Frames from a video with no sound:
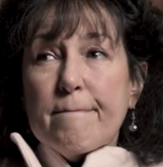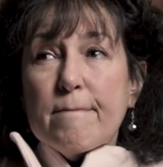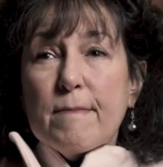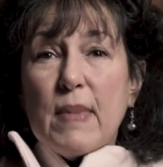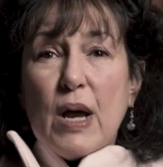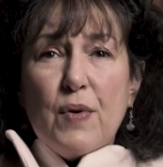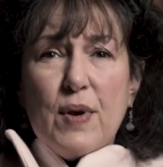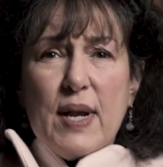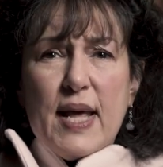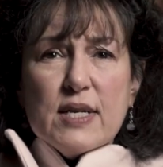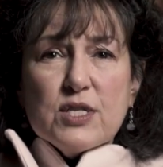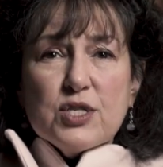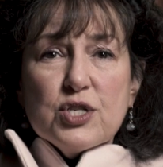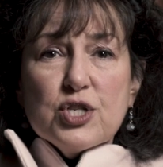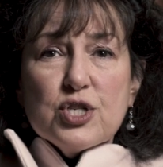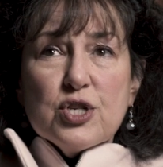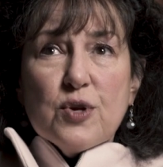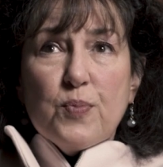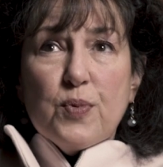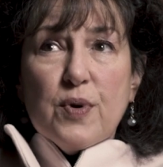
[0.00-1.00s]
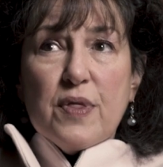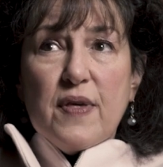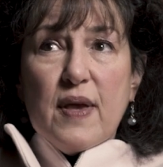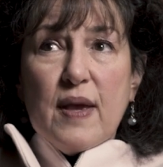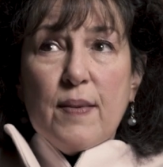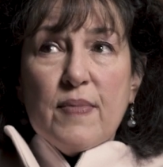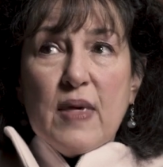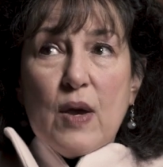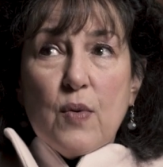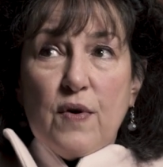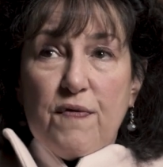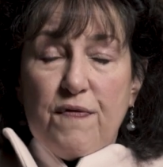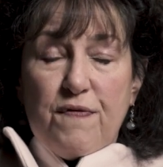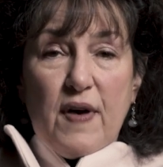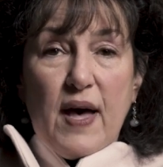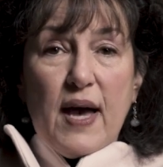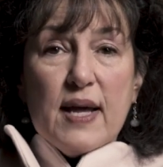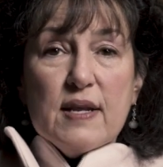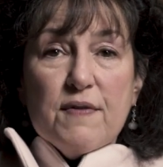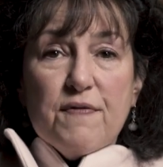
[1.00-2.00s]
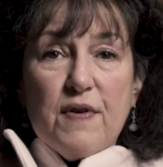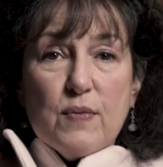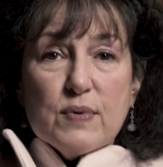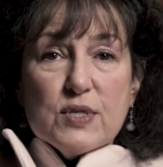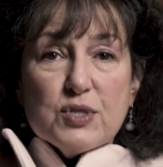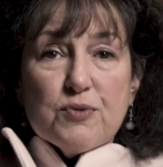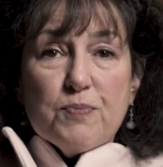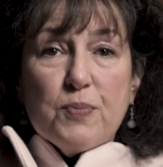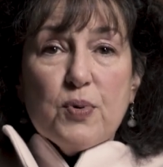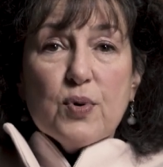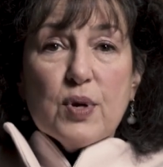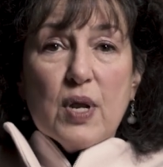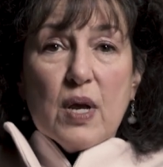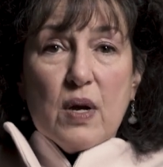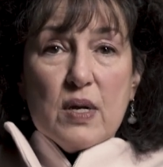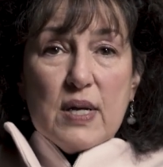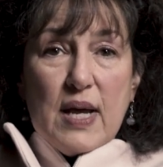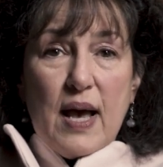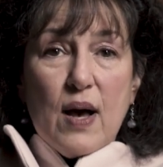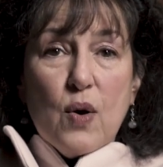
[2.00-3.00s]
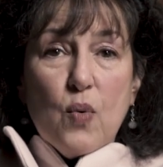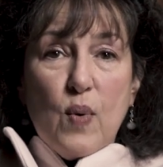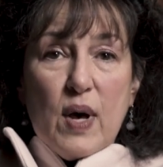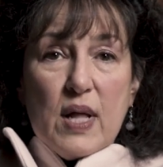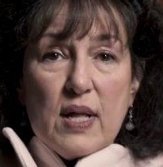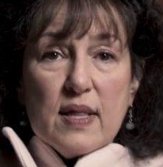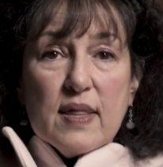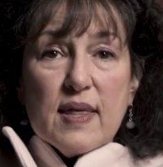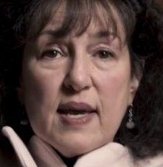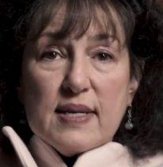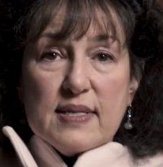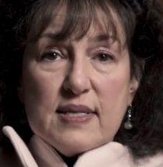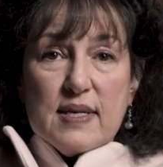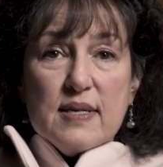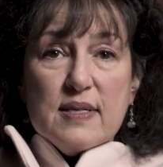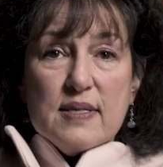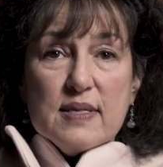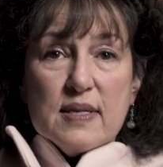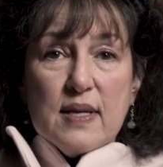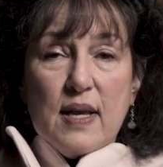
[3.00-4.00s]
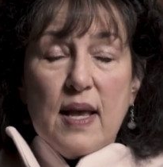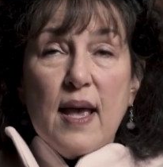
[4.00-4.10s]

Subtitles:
My relationship with them, they were fine if I was reporting on how well they did.